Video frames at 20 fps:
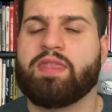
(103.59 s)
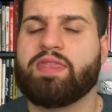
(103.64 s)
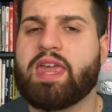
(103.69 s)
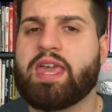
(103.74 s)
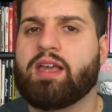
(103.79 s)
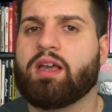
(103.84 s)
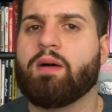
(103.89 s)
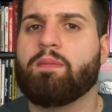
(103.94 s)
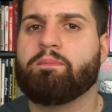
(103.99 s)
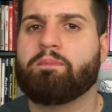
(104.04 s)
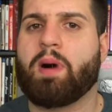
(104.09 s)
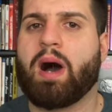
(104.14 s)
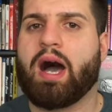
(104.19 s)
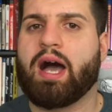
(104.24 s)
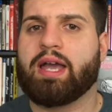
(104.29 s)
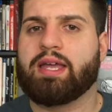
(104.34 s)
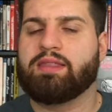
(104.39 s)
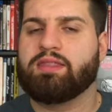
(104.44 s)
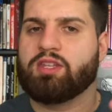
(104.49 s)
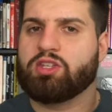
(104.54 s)
They
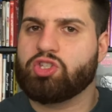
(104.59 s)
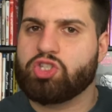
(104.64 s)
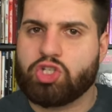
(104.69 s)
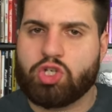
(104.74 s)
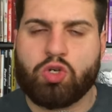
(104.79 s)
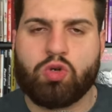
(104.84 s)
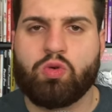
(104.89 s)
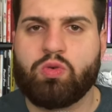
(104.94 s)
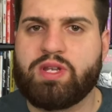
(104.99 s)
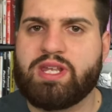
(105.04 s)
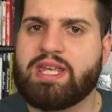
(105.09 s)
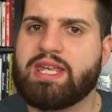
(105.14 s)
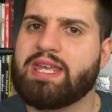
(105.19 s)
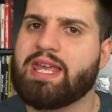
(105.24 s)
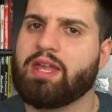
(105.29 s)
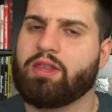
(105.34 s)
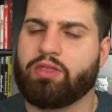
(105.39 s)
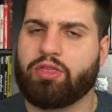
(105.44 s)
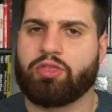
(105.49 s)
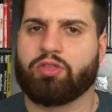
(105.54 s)
combine the 2D
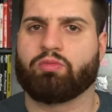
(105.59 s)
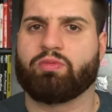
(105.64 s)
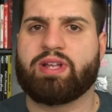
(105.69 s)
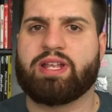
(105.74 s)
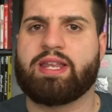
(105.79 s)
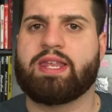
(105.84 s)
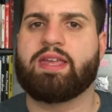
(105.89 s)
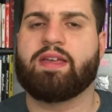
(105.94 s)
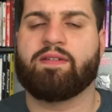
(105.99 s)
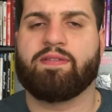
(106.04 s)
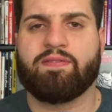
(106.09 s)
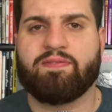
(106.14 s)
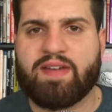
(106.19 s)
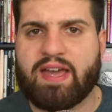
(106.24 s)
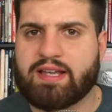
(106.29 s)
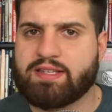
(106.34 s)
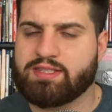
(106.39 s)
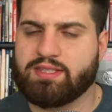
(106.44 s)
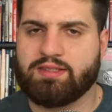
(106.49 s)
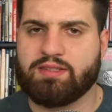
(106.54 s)
and 3D
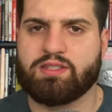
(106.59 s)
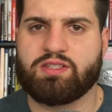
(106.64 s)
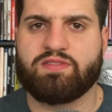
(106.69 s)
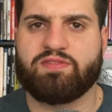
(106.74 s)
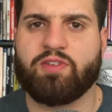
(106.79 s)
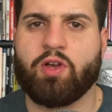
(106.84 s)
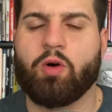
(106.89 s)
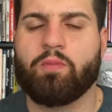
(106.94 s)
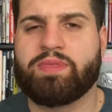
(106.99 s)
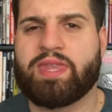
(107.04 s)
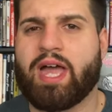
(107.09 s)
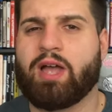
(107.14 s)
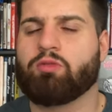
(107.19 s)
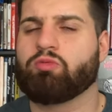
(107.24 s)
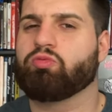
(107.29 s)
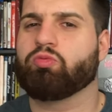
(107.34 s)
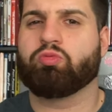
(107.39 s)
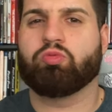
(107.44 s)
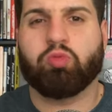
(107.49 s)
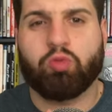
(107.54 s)
effects in this film that
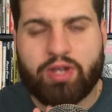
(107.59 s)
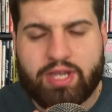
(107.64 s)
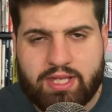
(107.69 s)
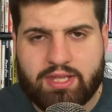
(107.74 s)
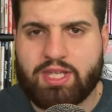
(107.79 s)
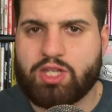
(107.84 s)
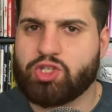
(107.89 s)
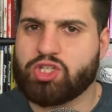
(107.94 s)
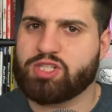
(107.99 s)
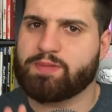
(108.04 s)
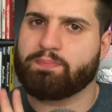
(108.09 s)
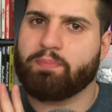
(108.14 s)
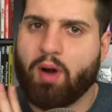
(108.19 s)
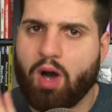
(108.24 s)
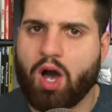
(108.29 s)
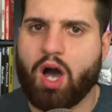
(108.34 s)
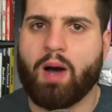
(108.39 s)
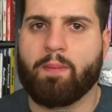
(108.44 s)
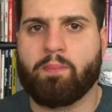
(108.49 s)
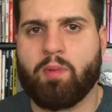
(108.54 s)
really just
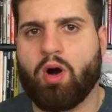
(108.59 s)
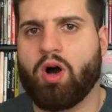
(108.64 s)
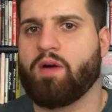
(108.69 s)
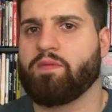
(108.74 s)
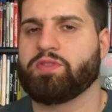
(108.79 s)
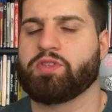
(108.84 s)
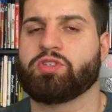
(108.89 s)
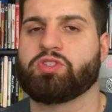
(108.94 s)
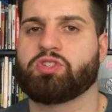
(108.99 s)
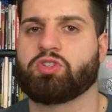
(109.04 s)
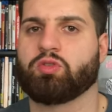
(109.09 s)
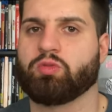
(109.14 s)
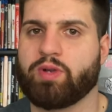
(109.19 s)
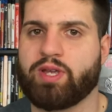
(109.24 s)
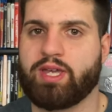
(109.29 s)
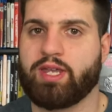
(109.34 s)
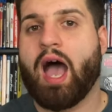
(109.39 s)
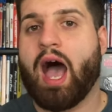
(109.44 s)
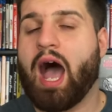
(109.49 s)
pop off the screen.